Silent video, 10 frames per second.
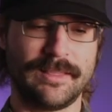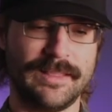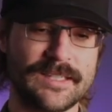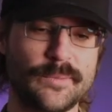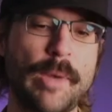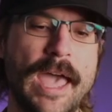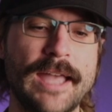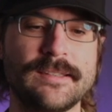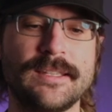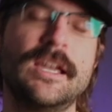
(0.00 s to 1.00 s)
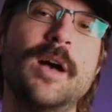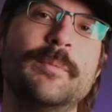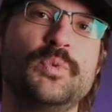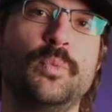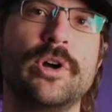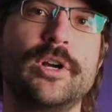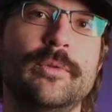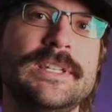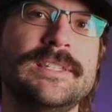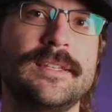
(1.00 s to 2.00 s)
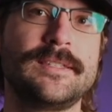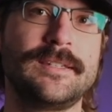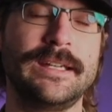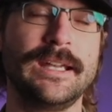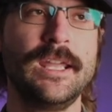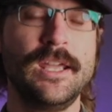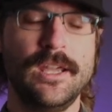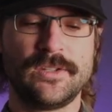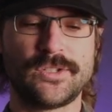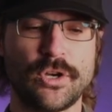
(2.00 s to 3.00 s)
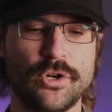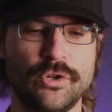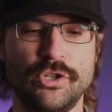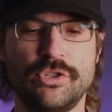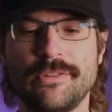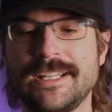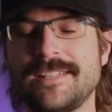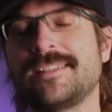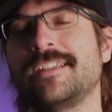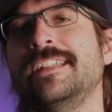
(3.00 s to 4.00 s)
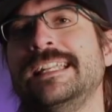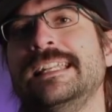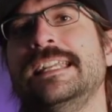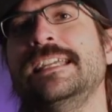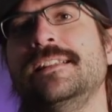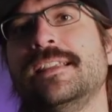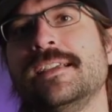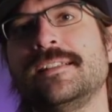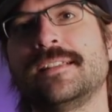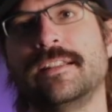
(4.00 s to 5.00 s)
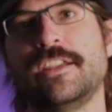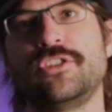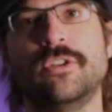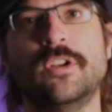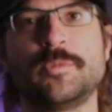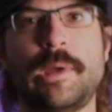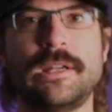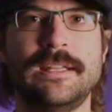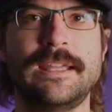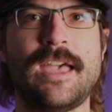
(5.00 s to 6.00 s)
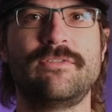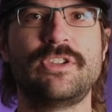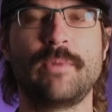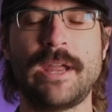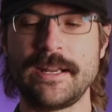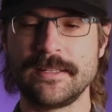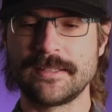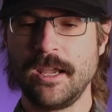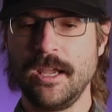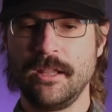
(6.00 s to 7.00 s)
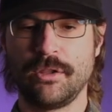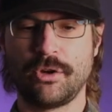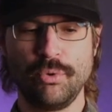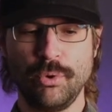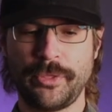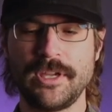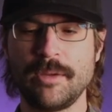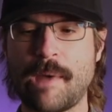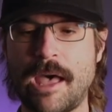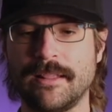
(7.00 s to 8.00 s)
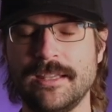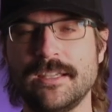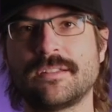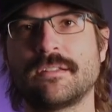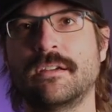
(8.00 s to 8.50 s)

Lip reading: this bag is it comes water resistant. So you don't necessarily need this unless you're expecting heavy rains. The cool thing about this,